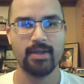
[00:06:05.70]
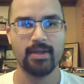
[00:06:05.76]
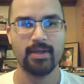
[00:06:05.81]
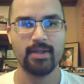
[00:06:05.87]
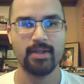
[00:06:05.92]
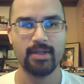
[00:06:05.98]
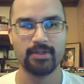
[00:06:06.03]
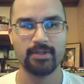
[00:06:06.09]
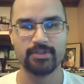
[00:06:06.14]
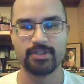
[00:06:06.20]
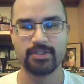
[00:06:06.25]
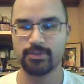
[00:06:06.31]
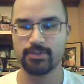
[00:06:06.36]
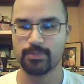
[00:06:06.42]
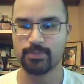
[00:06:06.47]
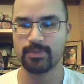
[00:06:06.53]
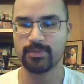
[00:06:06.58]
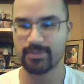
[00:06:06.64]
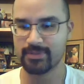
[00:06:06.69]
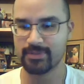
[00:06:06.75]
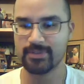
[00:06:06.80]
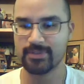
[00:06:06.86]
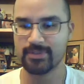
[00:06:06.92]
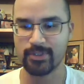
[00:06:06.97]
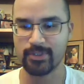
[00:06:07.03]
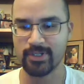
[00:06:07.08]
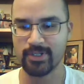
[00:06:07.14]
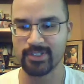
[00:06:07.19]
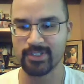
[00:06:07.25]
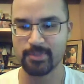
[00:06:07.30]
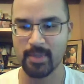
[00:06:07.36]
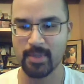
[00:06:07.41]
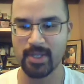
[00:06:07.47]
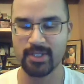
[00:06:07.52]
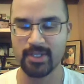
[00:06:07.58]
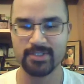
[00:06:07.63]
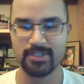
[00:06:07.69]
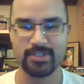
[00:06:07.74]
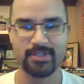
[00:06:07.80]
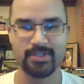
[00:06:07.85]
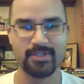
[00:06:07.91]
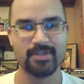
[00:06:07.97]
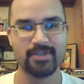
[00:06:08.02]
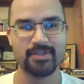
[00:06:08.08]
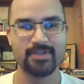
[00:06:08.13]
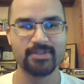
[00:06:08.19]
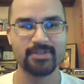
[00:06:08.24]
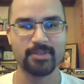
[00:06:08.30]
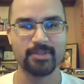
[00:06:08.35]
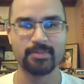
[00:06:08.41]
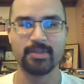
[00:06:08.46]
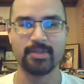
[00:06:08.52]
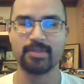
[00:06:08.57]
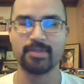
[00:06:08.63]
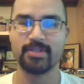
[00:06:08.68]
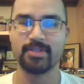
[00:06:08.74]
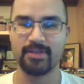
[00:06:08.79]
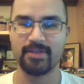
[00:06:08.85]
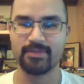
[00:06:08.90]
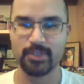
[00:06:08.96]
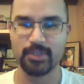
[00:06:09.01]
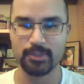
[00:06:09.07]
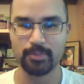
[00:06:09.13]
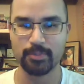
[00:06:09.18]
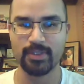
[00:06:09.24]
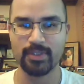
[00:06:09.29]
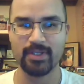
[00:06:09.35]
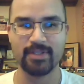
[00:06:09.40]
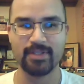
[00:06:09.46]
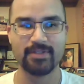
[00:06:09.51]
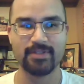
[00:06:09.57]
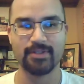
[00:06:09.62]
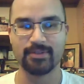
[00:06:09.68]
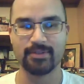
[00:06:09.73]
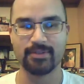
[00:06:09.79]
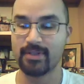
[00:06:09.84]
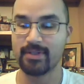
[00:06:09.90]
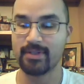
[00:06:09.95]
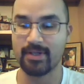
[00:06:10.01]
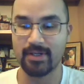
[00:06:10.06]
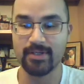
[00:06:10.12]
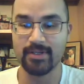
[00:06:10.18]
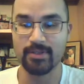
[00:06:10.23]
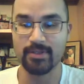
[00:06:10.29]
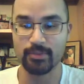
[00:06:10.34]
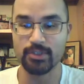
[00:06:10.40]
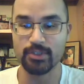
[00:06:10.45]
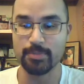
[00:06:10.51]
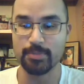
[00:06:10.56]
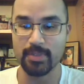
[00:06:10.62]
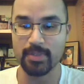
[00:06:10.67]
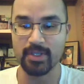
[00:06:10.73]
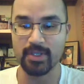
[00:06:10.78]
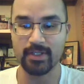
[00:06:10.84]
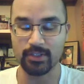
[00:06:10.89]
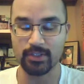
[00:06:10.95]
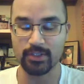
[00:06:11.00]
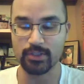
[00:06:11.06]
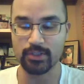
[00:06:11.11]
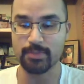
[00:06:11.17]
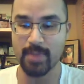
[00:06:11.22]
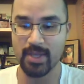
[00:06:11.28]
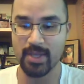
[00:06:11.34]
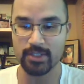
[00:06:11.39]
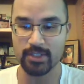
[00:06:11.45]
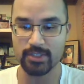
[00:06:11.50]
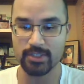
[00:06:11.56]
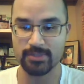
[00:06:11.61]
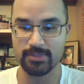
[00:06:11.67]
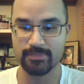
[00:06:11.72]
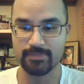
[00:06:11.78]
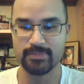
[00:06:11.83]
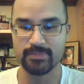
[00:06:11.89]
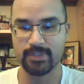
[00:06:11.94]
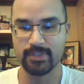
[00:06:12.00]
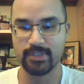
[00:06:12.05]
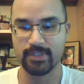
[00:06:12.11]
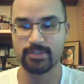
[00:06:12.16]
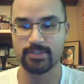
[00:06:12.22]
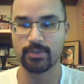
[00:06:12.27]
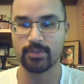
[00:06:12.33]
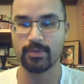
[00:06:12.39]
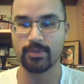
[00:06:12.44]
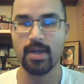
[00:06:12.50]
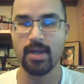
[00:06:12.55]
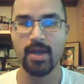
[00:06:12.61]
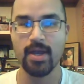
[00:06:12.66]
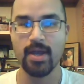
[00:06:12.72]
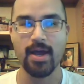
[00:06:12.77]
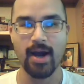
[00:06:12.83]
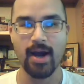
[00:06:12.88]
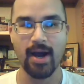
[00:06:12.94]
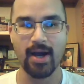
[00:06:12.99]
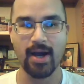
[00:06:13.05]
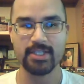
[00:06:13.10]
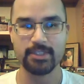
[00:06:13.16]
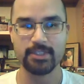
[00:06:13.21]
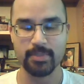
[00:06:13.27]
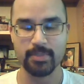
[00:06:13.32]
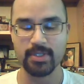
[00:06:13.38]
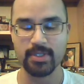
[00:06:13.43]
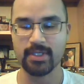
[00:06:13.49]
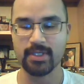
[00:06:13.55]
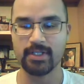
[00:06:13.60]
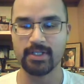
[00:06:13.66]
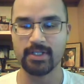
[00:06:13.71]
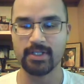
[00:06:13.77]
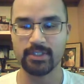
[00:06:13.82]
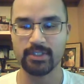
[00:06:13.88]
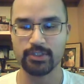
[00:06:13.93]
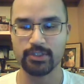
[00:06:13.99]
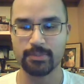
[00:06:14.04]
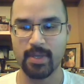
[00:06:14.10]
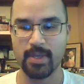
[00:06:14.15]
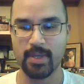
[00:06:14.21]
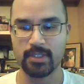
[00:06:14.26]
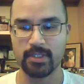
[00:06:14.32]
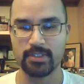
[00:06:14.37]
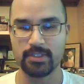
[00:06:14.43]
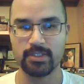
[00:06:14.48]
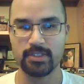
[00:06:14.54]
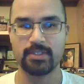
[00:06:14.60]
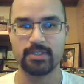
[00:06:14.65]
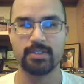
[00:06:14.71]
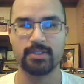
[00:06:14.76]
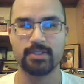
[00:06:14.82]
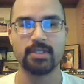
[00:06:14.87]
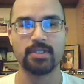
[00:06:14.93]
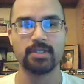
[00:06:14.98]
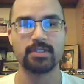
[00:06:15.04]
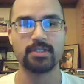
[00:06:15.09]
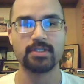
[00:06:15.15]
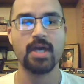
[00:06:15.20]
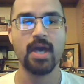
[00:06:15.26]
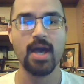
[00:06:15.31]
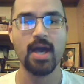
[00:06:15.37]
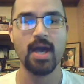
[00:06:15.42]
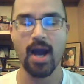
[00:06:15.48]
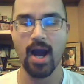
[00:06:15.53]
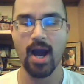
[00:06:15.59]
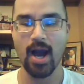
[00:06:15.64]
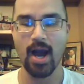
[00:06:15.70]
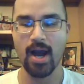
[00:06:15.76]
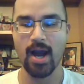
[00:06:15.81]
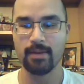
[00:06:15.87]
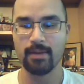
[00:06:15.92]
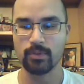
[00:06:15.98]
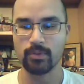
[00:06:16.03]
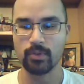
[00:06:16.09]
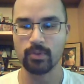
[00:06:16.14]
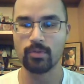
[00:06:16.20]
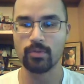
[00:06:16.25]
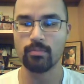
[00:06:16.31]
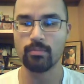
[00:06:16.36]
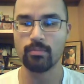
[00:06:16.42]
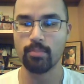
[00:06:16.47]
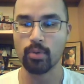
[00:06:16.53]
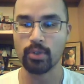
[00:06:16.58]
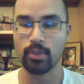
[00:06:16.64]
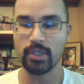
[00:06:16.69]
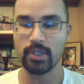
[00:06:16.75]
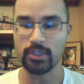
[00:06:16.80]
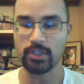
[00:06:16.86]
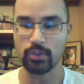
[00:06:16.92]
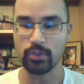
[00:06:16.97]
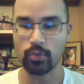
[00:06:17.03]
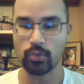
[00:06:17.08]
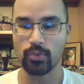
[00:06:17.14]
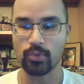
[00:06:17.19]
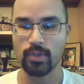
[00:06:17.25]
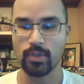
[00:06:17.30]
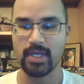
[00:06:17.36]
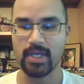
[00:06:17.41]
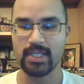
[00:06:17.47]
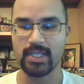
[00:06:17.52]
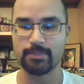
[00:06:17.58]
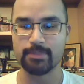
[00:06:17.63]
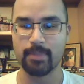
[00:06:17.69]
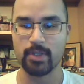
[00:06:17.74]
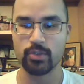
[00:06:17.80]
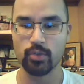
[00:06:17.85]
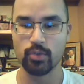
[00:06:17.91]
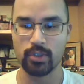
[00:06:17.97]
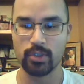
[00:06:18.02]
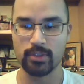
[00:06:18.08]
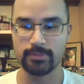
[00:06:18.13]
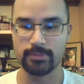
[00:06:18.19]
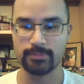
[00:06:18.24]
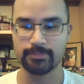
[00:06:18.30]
And now, since we're learning Spanish, sometimes you'll have to explain, I only speak a little Spanish. Okay, so I speak a little Spanish is hablo poquito español.